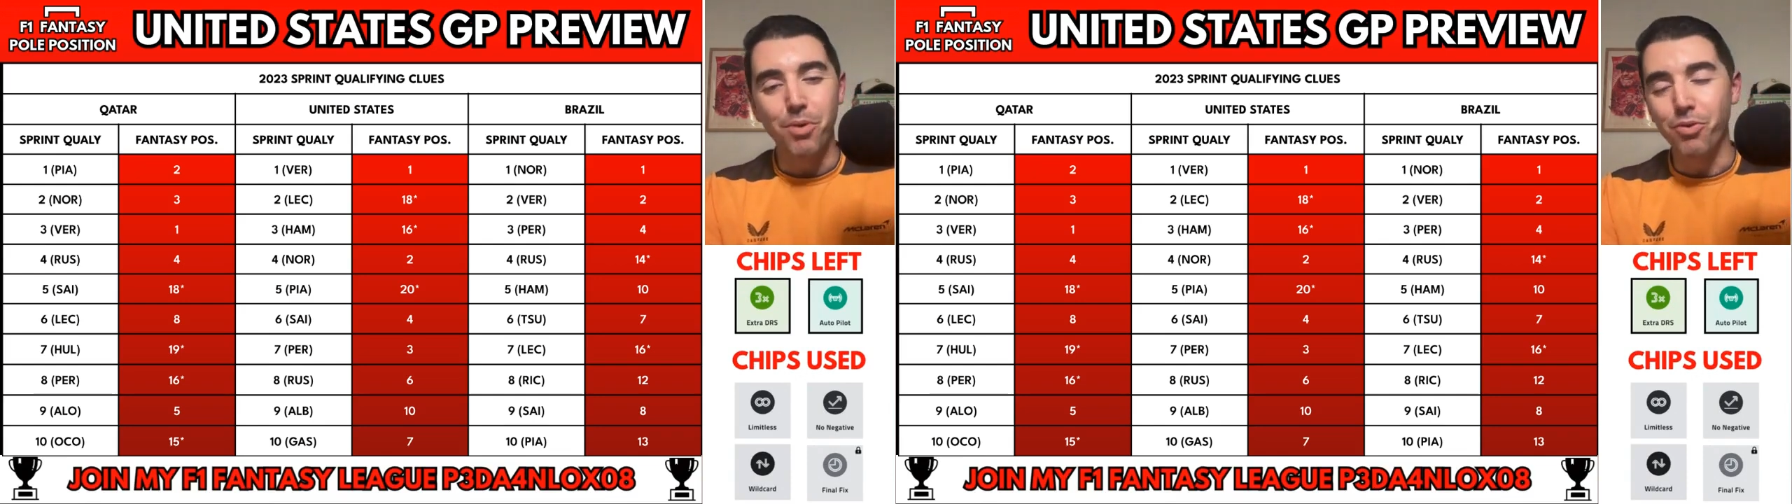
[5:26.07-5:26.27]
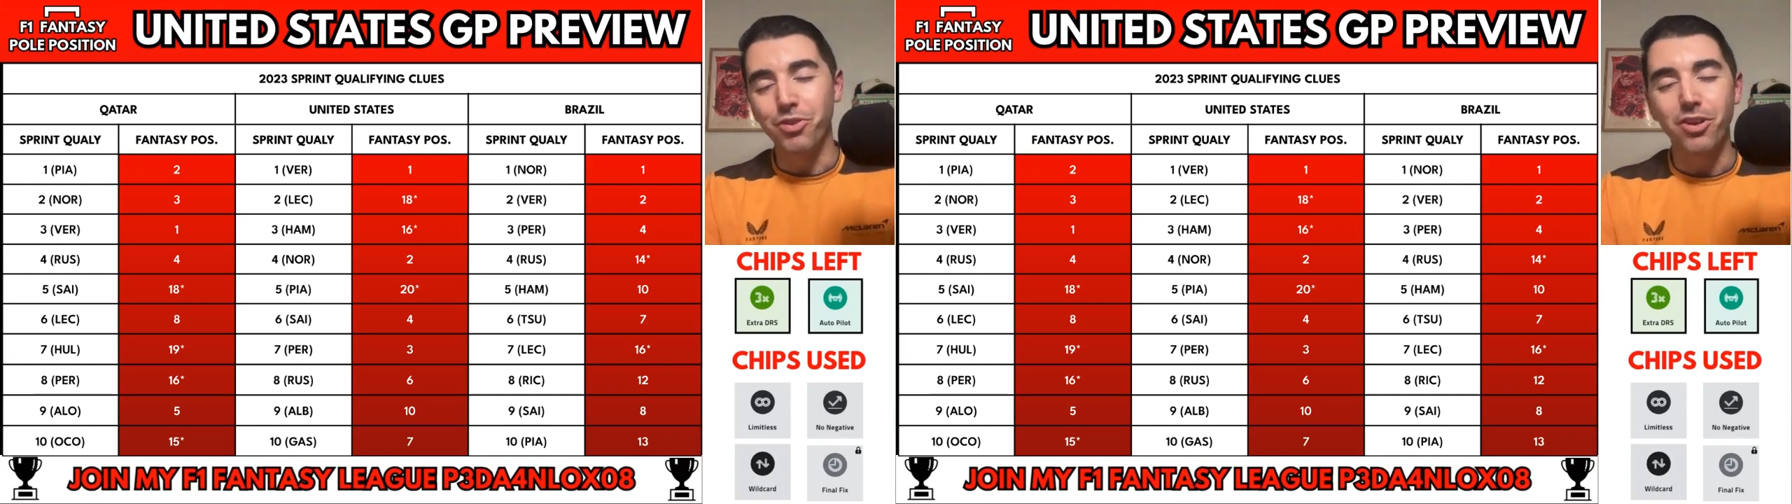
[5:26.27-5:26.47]

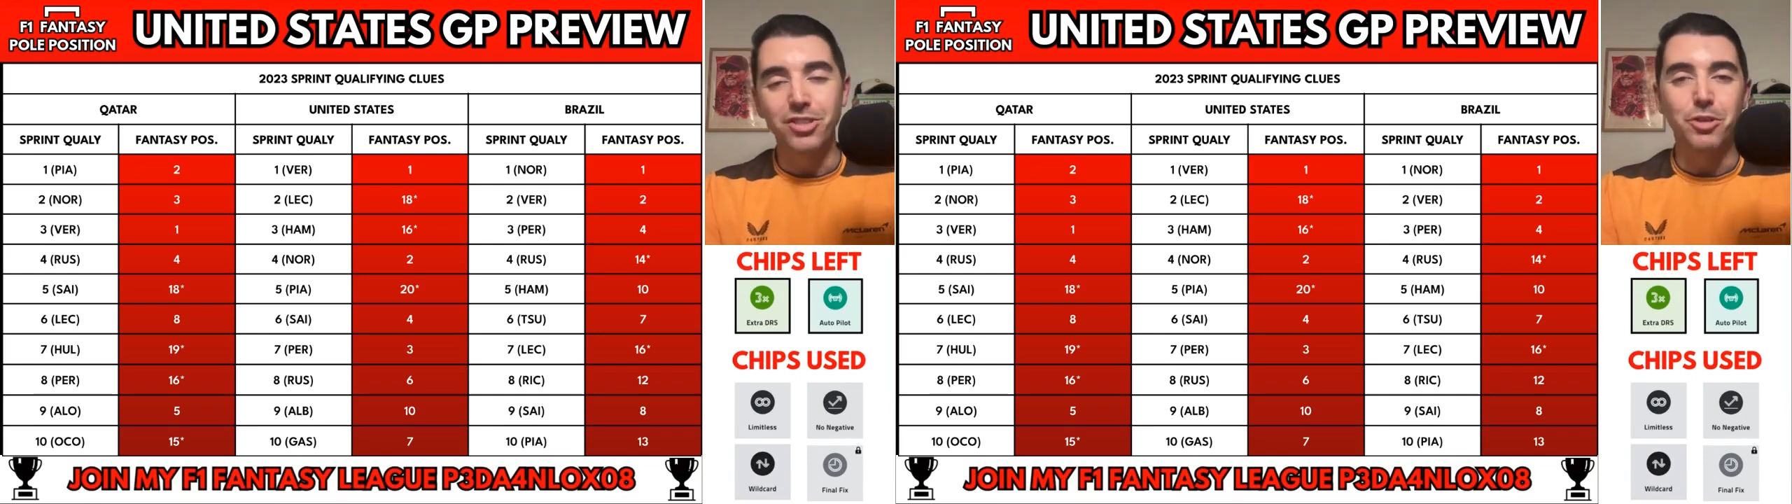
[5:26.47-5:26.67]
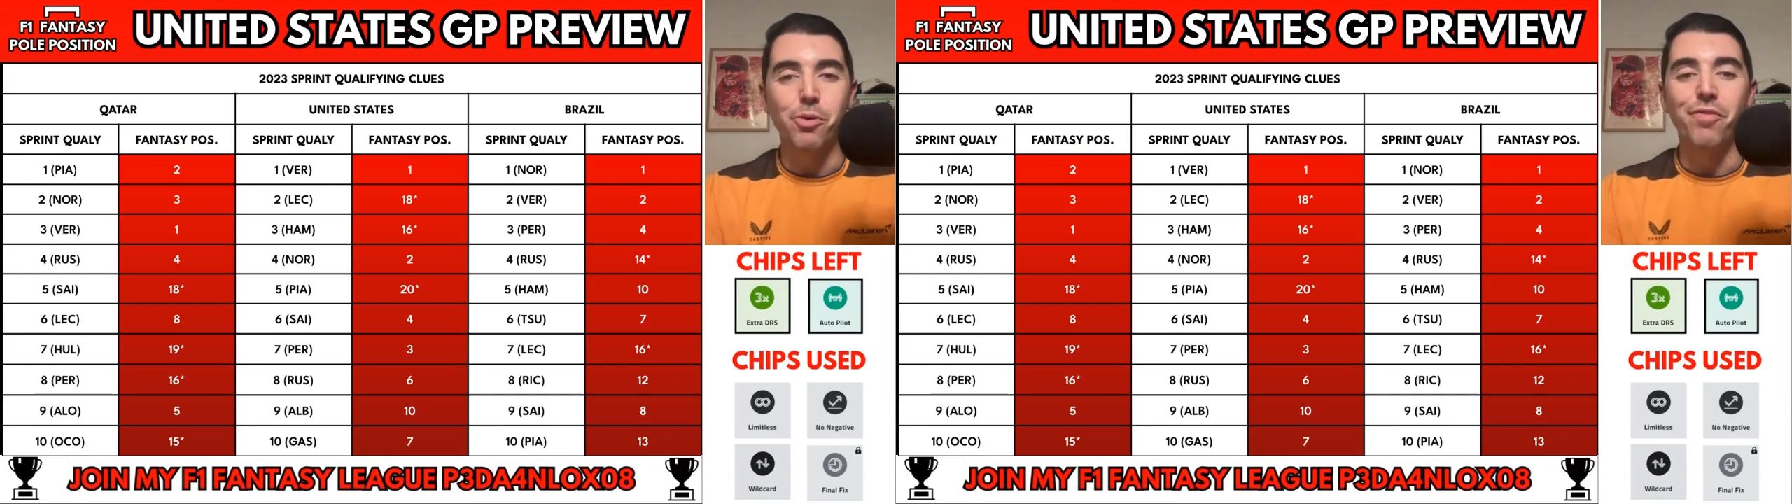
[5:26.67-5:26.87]
both
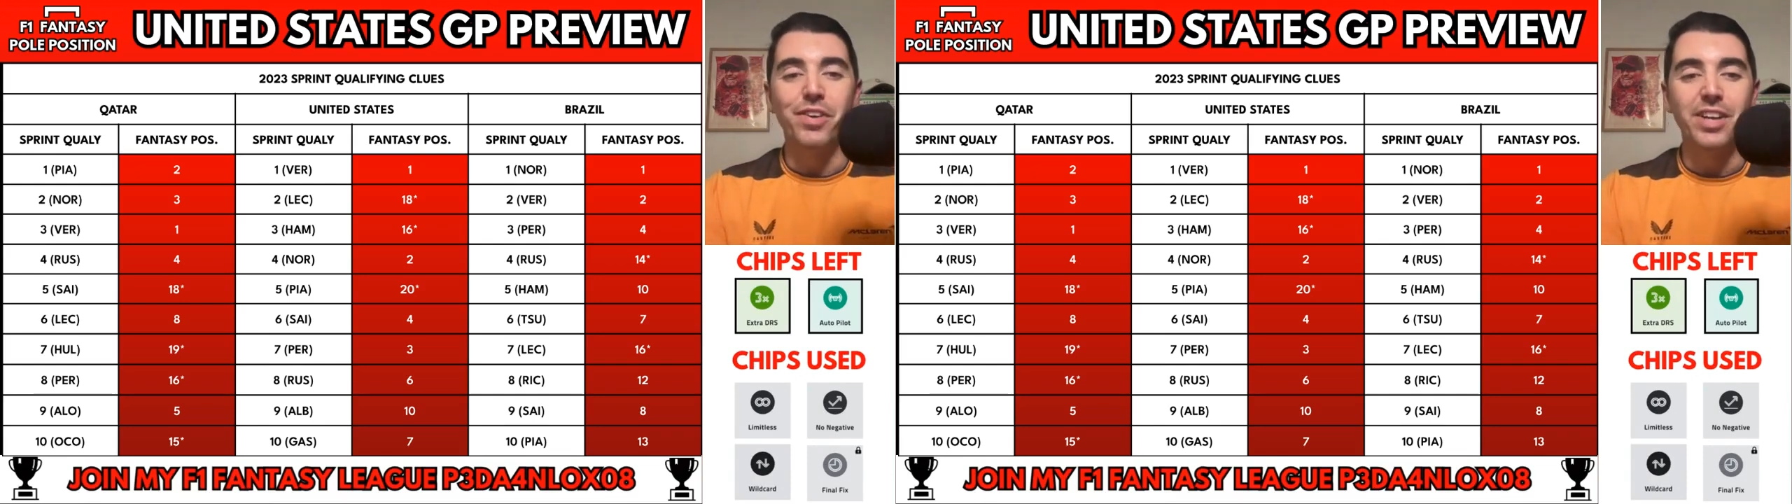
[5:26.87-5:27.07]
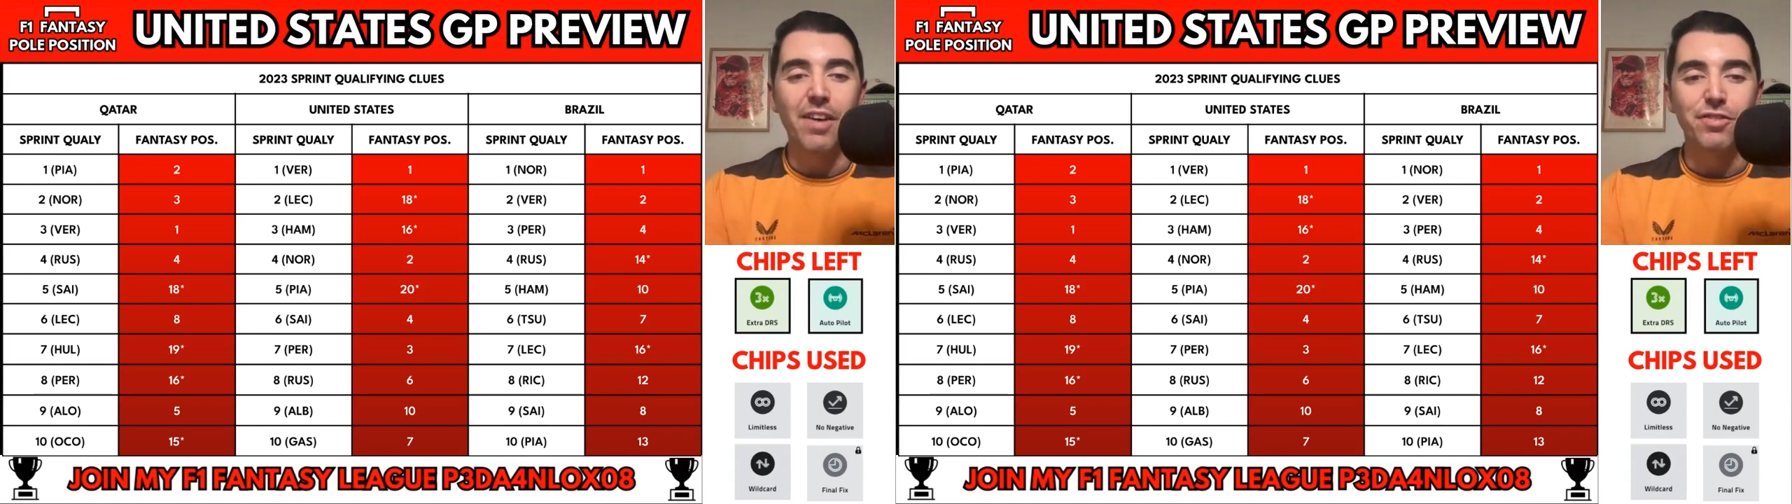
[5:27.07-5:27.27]
got
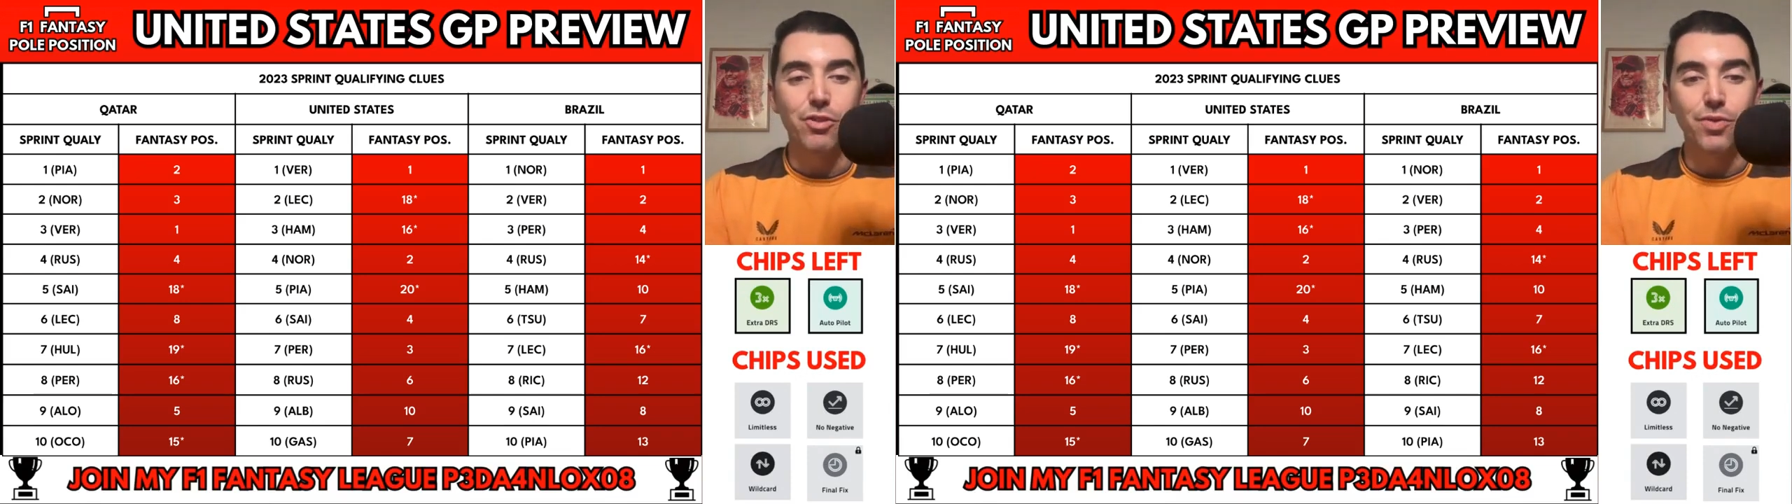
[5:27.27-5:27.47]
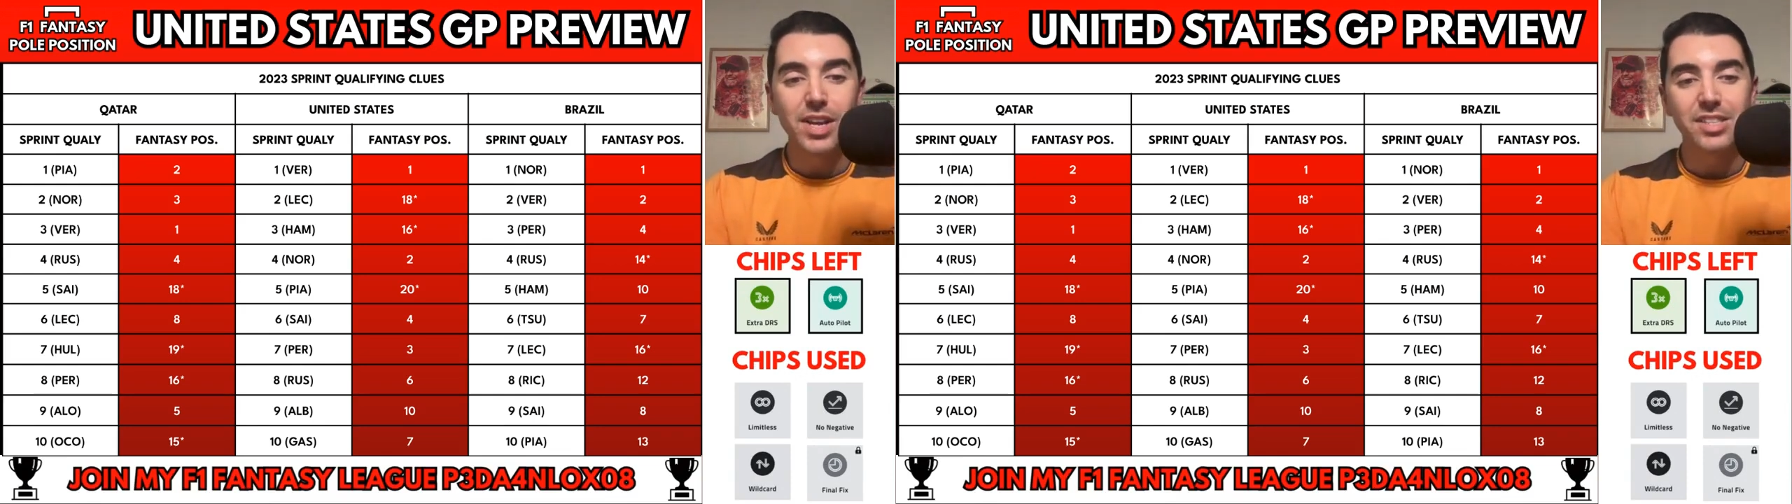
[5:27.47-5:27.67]
disqualified after
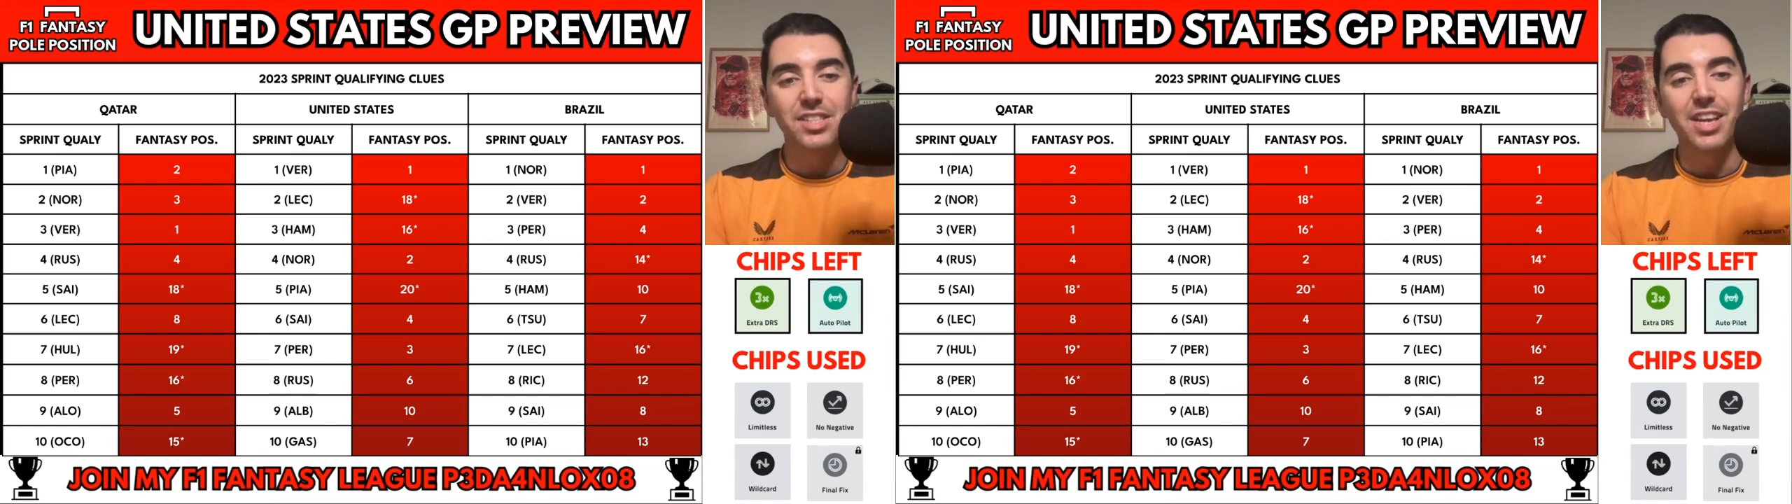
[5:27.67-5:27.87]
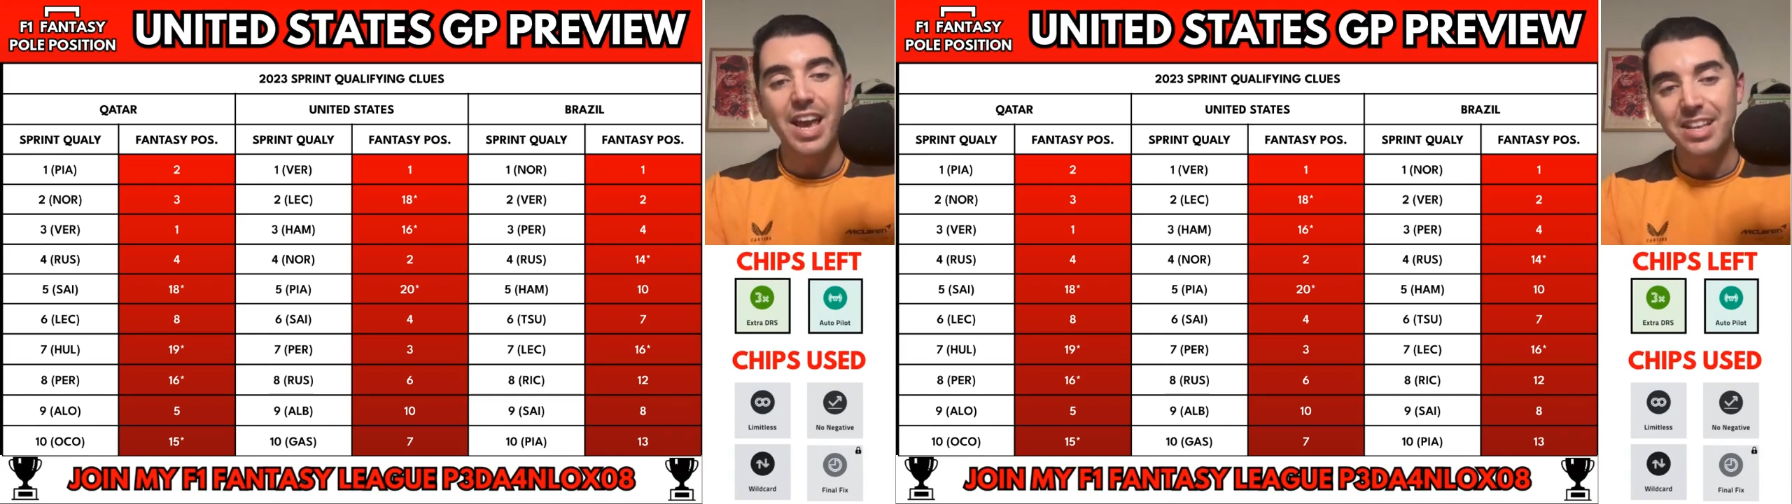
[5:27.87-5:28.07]
the race,